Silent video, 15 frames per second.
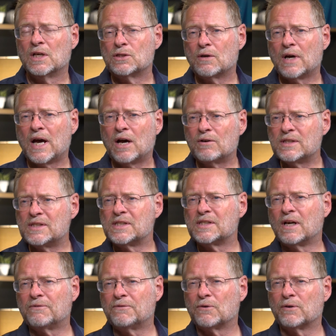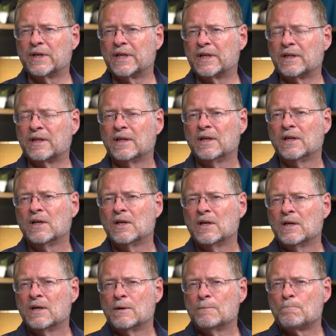So, how does suffering
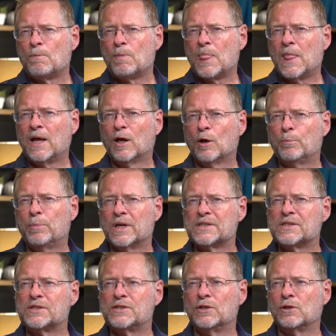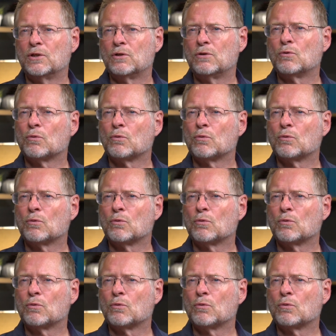help us to